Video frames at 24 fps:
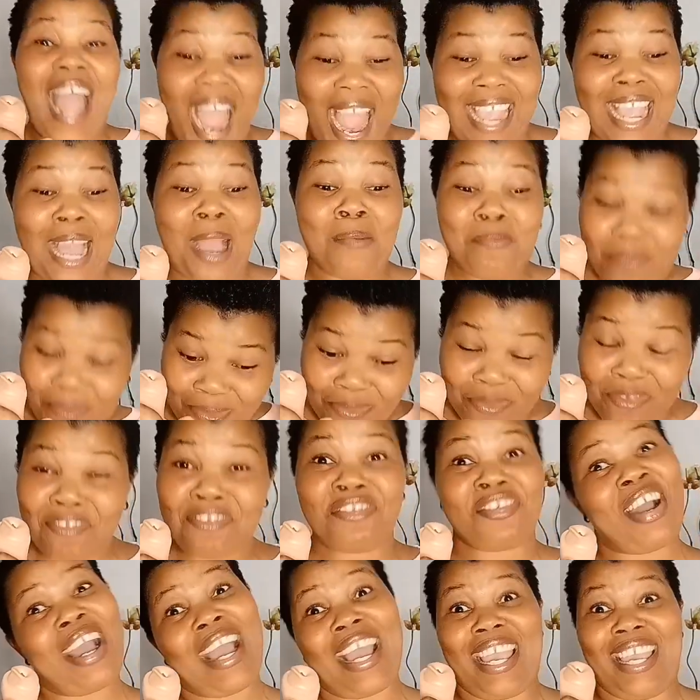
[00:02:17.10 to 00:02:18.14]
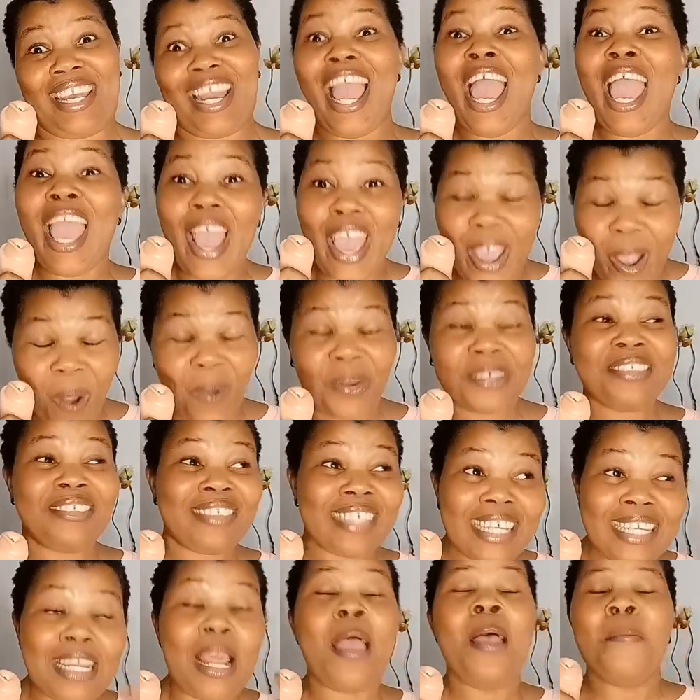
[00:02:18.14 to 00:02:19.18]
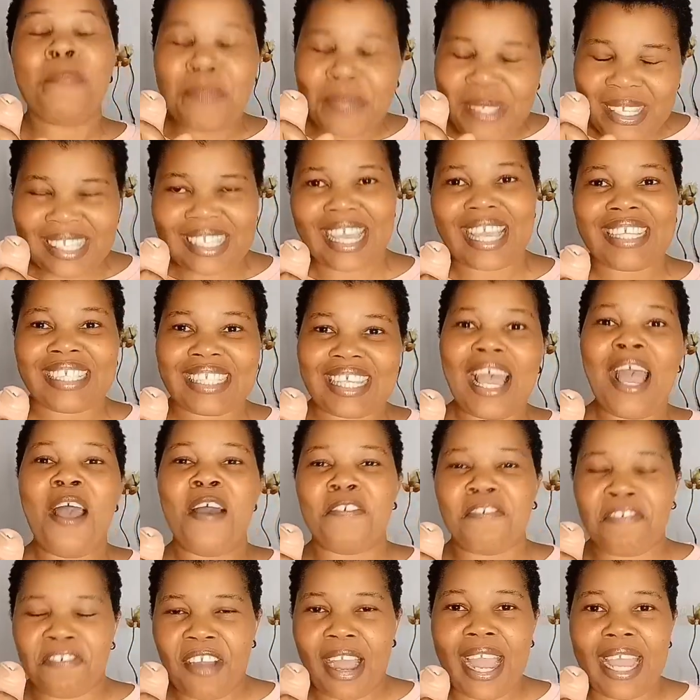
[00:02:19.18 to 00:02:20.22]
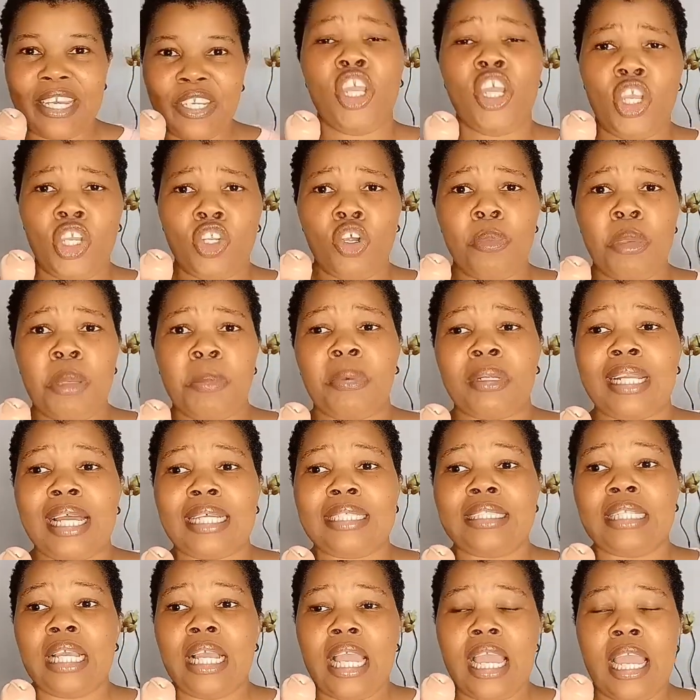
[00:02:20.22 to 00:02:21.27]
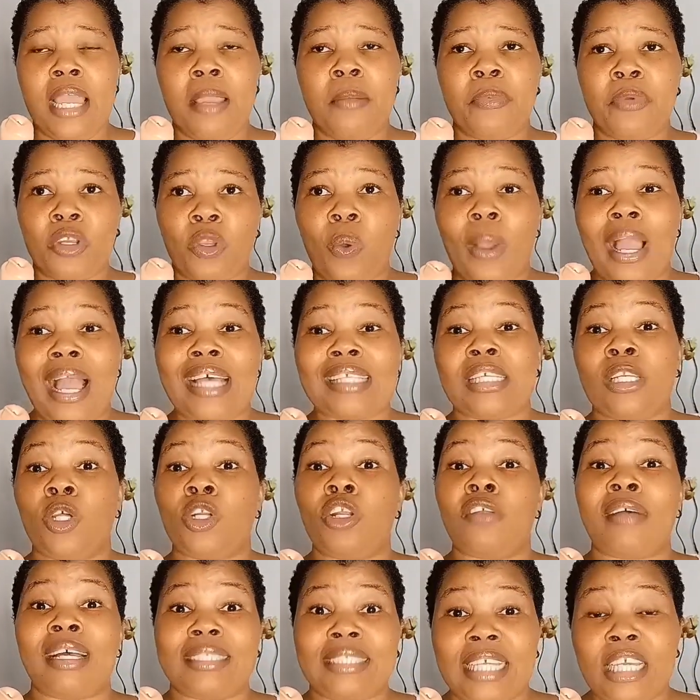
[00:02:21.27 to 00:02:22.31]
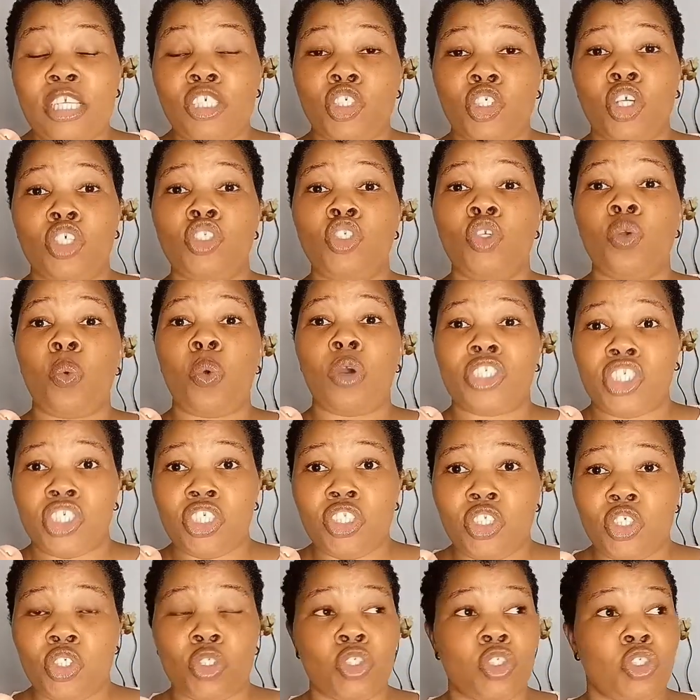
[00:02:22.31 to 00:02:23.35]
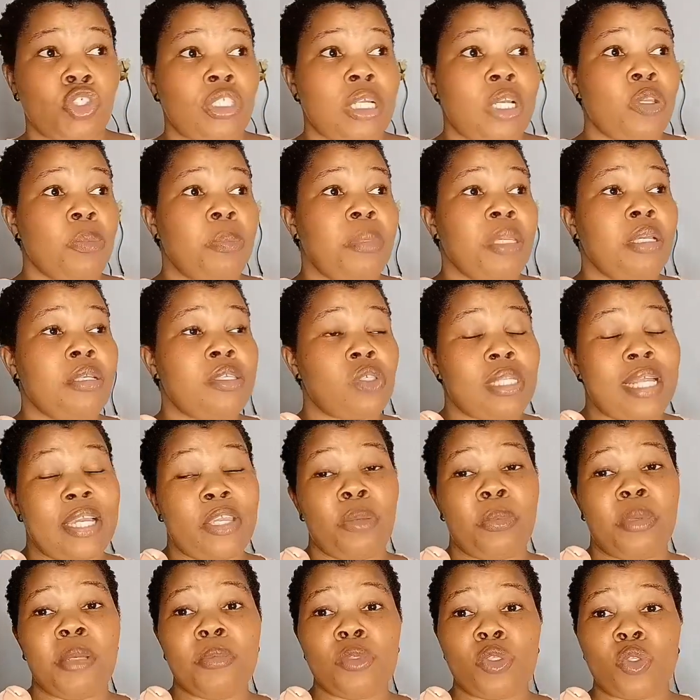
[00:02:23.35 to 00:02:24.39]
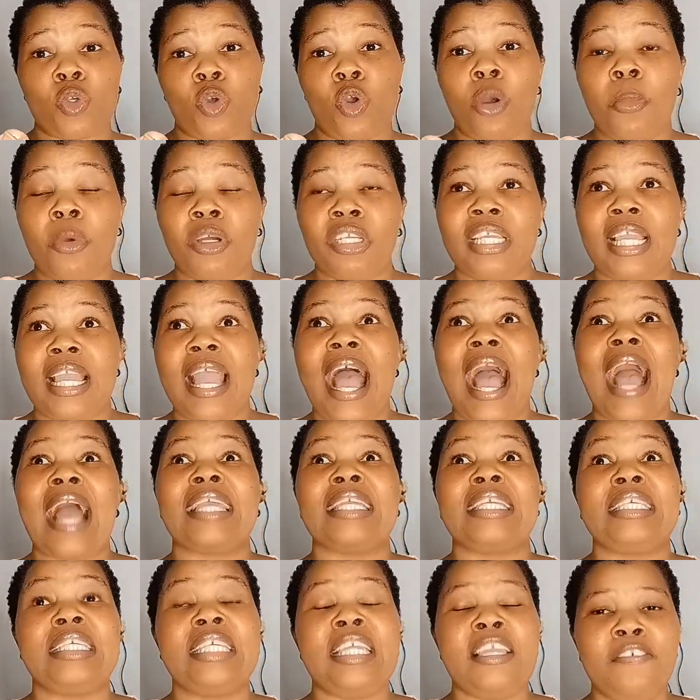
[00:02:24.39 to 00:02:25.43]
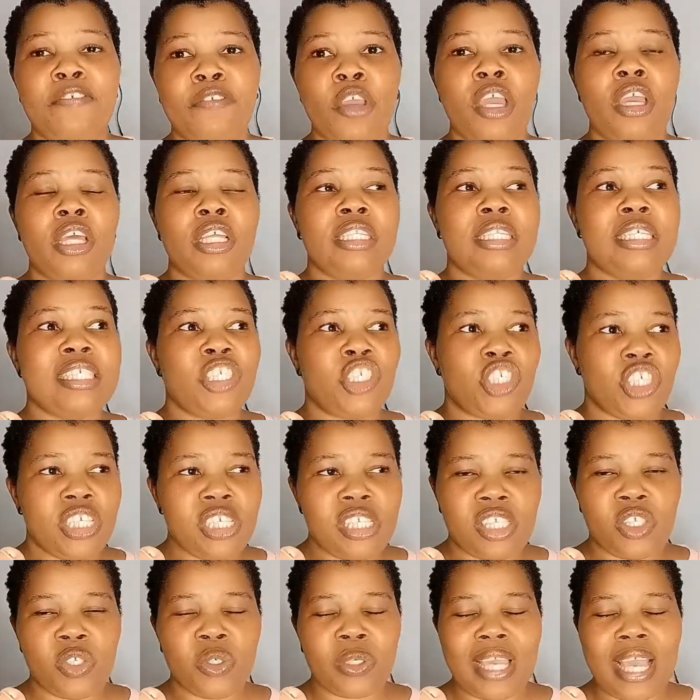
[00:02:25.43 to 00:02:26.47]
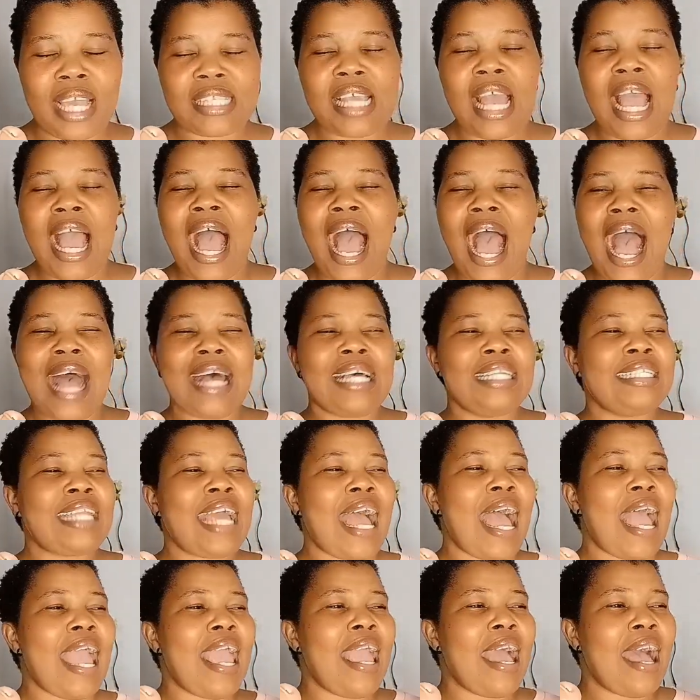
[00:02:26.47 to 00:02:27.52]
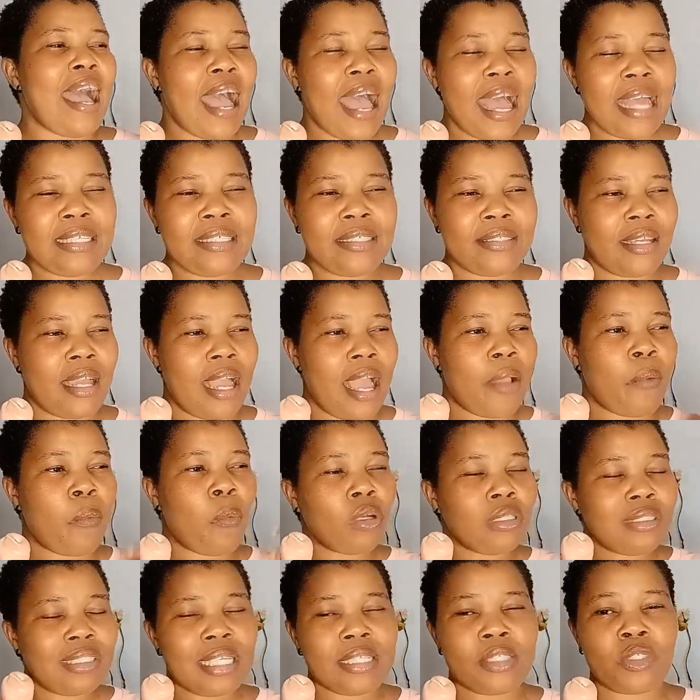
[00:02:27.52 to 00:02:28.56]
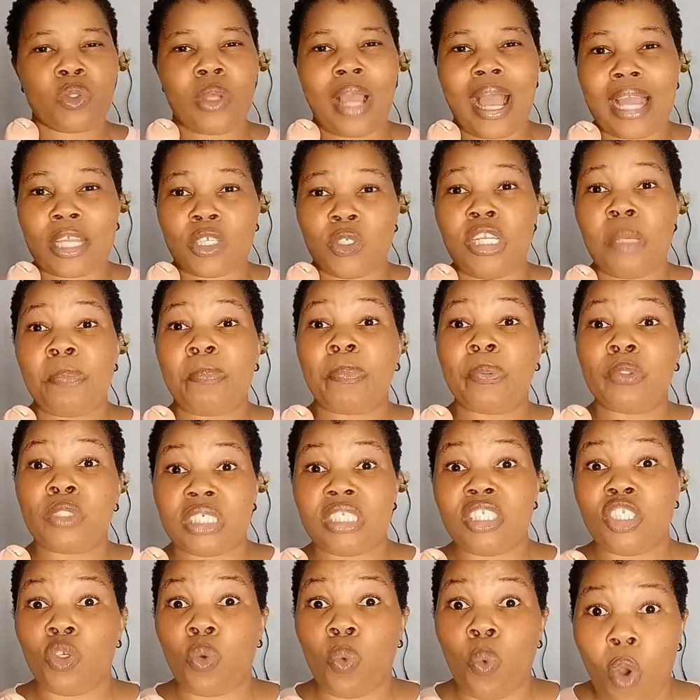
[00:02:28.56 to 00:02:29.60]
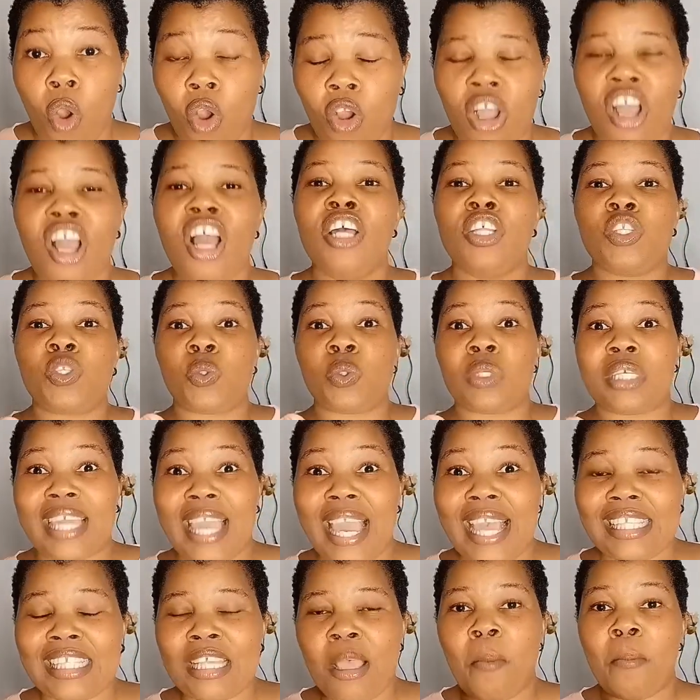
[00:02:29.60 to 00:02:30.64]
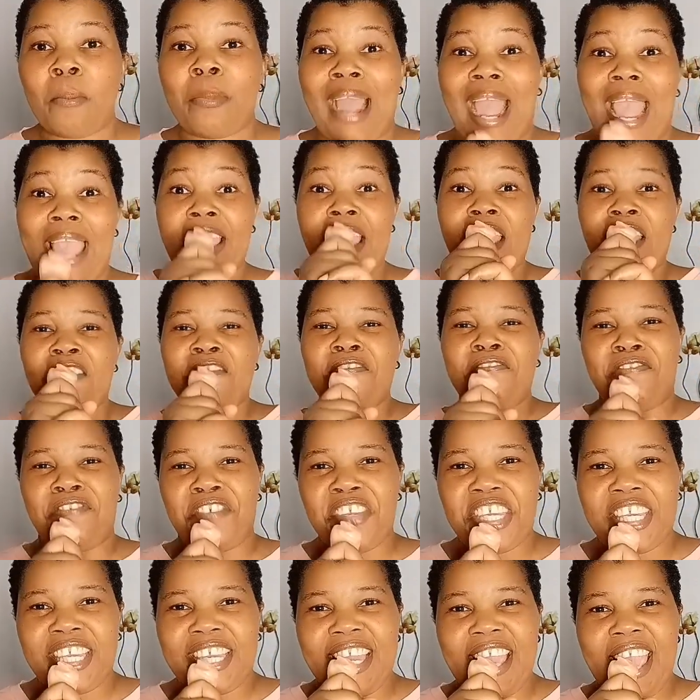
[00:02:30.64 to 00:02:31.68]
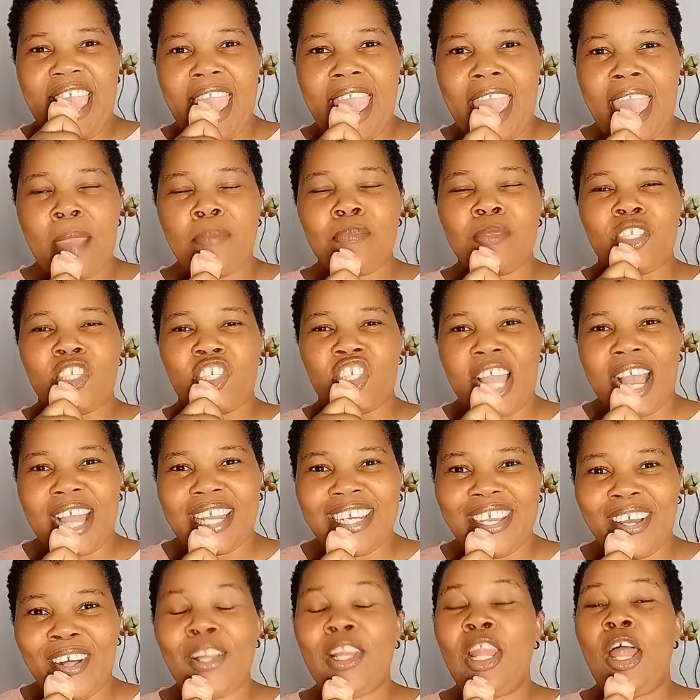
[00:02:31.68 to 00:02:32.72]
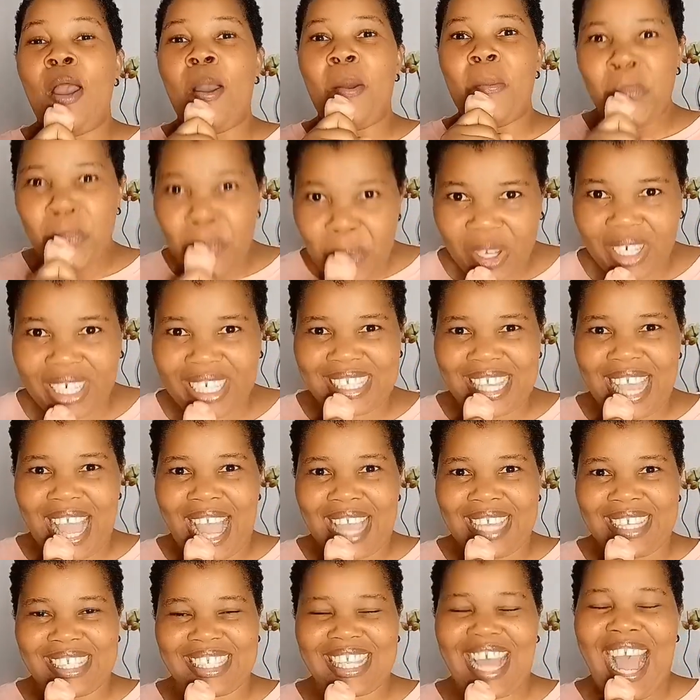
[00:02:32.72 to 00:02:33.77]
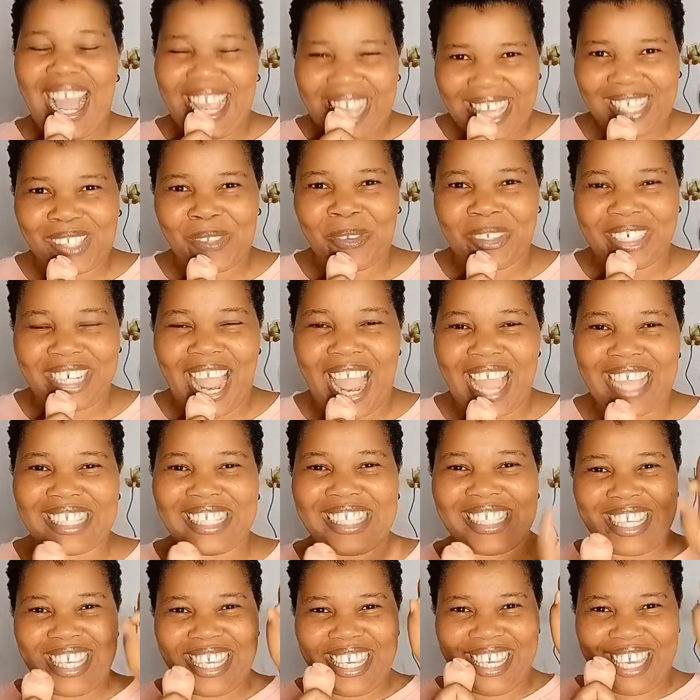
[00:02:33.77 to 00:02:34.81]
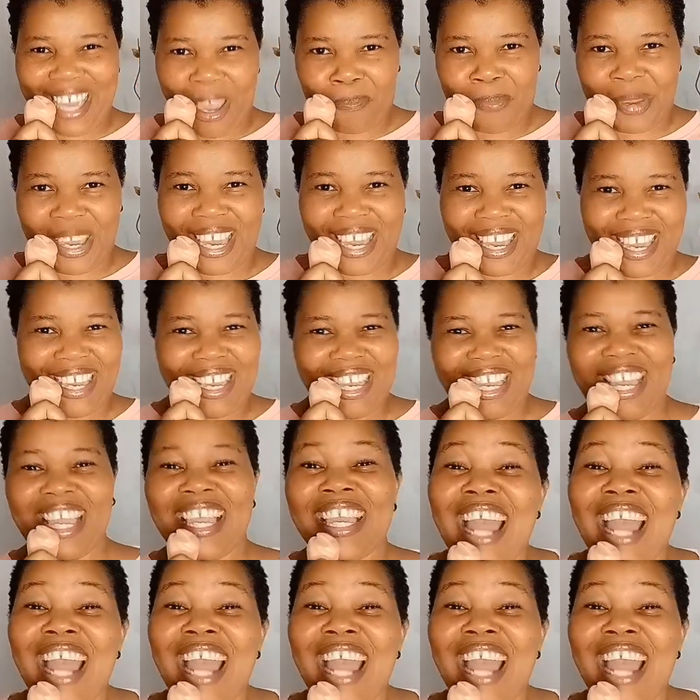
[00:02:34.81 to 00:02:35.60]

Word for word: i am fine a hundred percent fine you know big brother um, requires a lot of attention you watching the show so that you'll be so that you'll be able to come on here and give the gist you get and i had i wanted to actually put in the work to get my vicky m channel monetized and guess what guys Yippee!